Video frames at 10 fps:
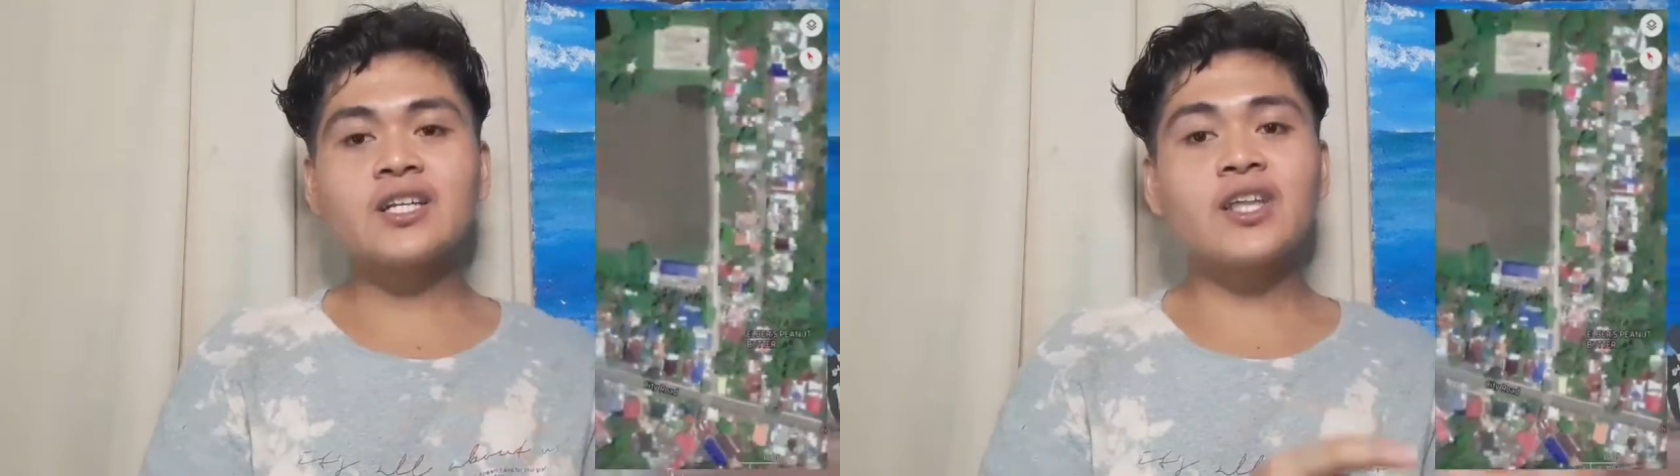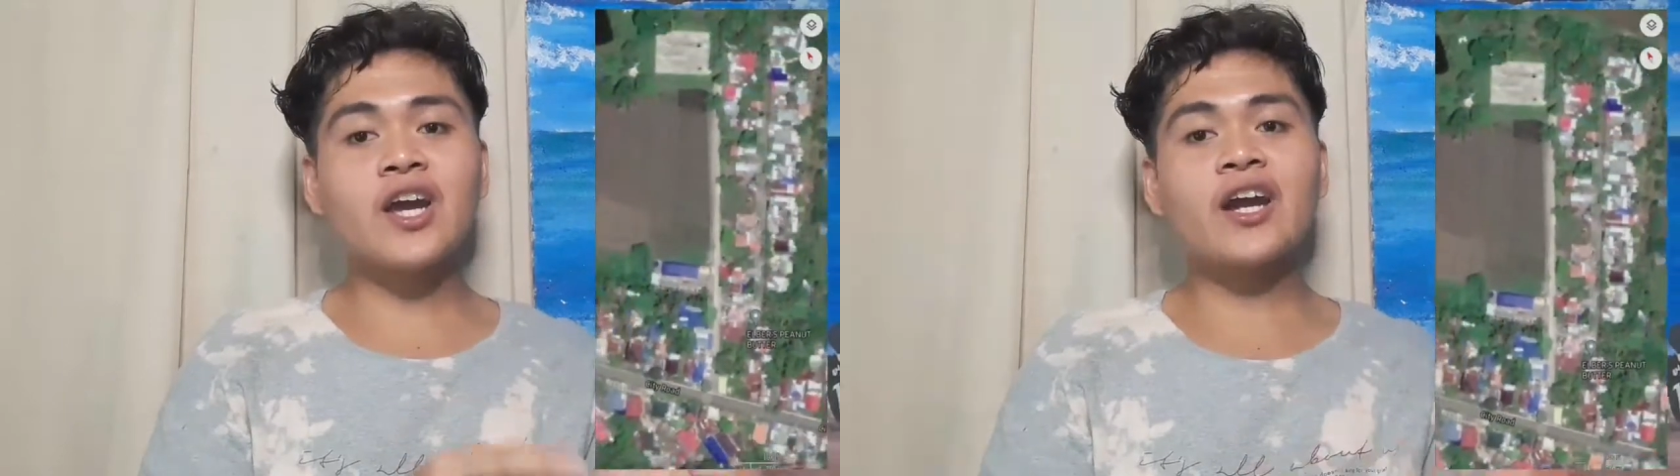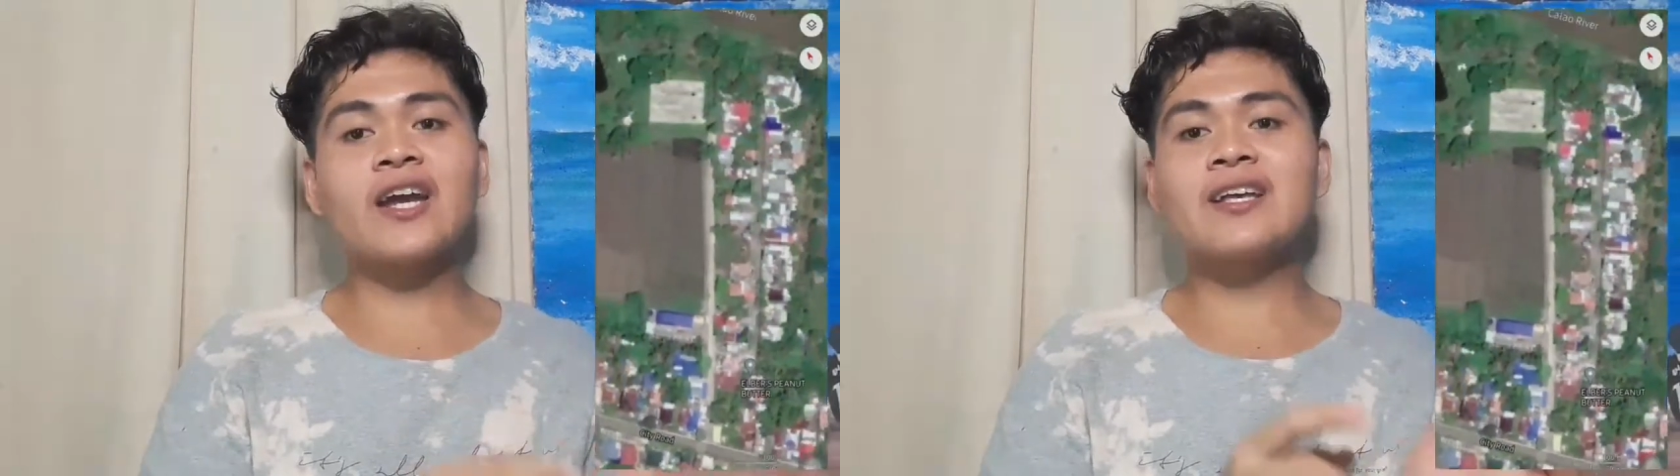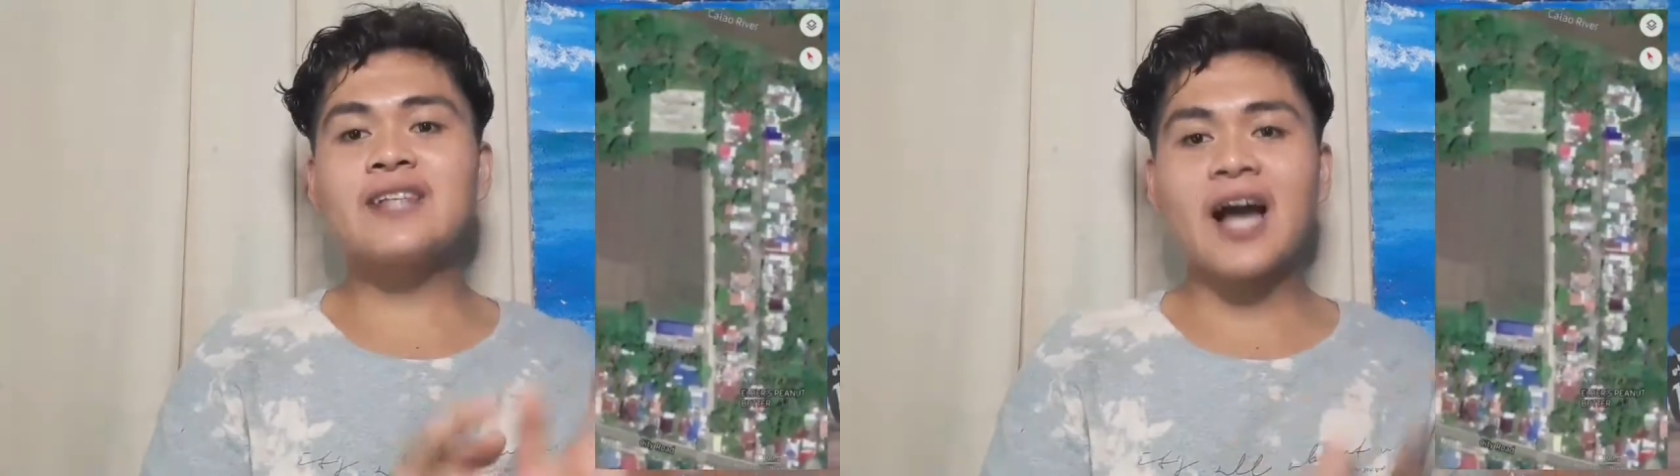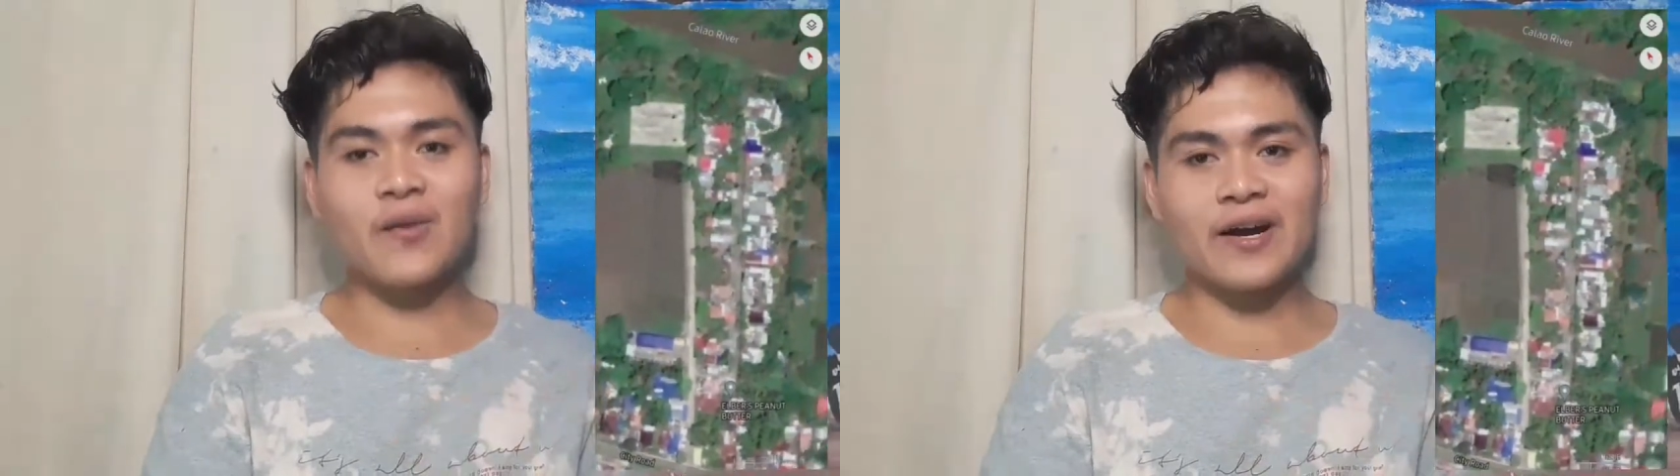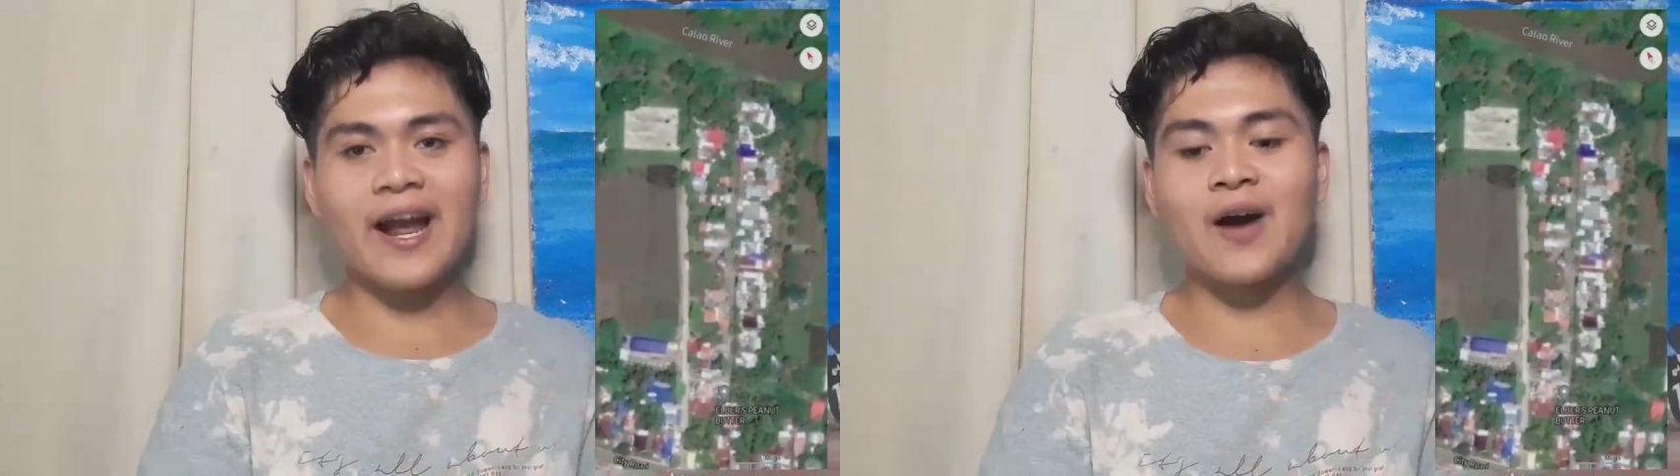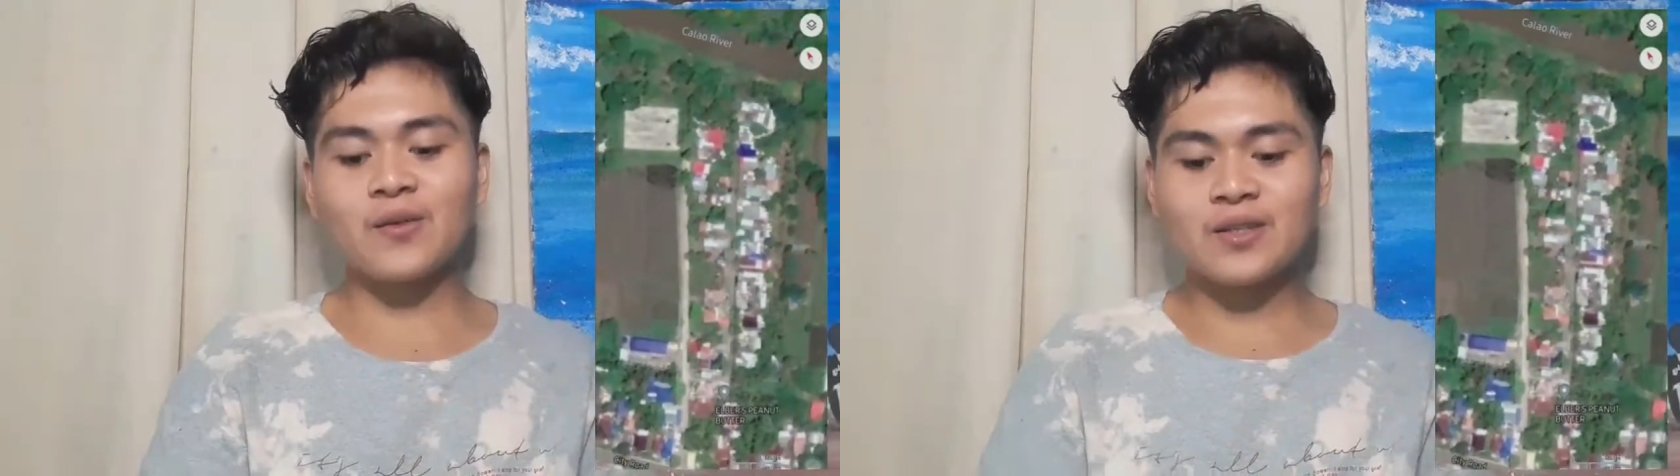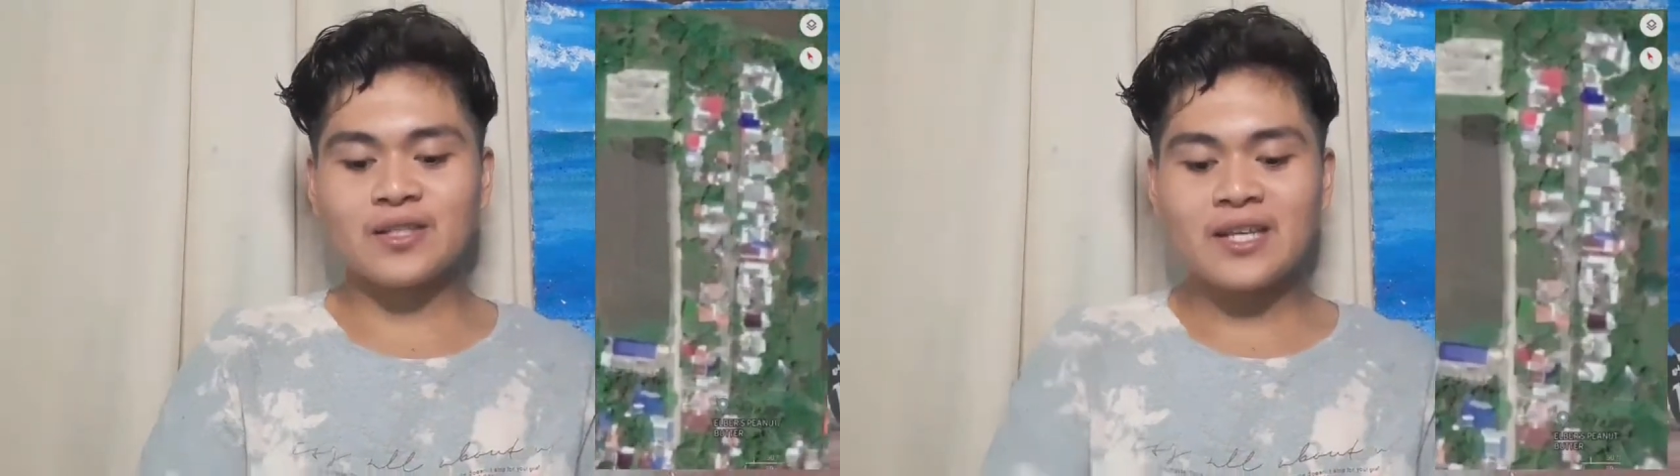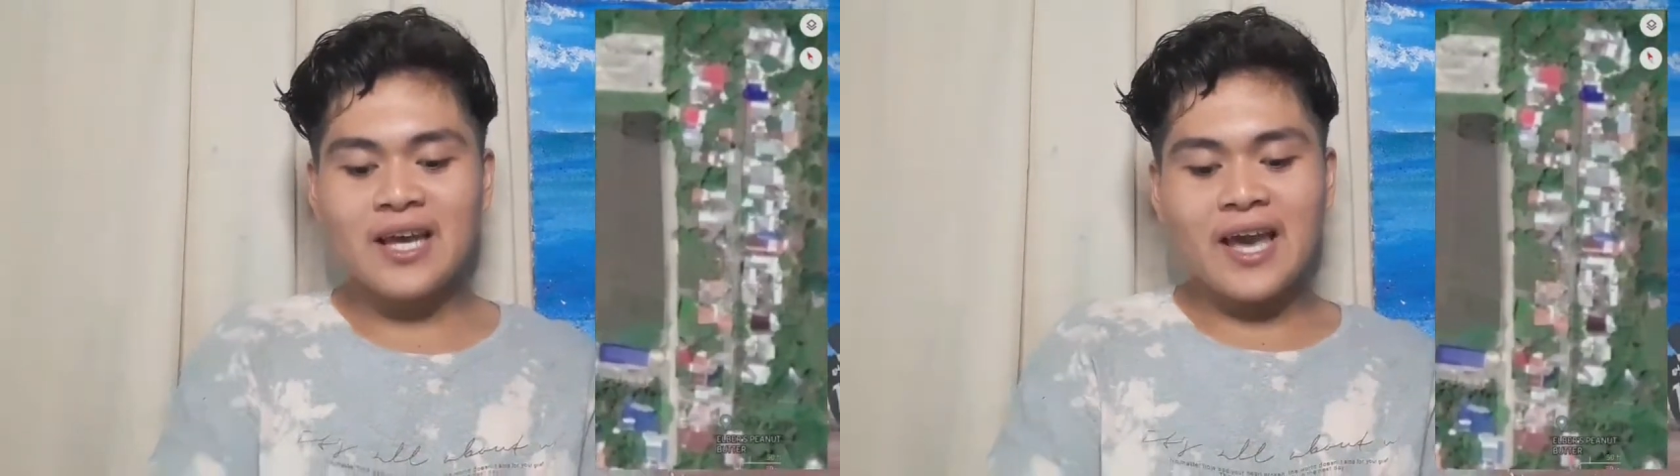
there is our house.